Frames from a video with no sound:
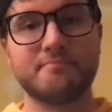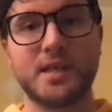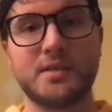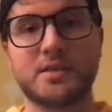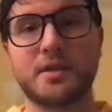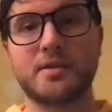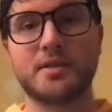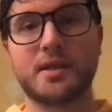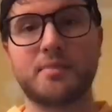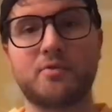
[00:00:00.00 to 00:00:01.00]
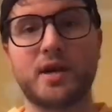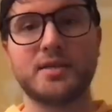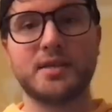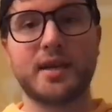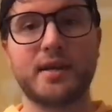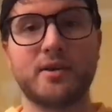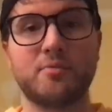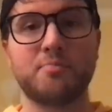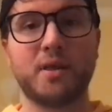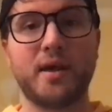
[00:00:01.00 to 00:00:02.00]
it's going to set up Ryan Tannehill
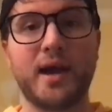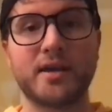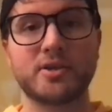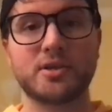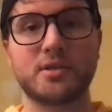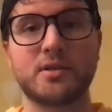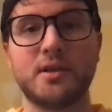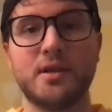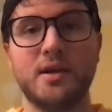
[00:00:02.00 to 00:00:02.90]
in play action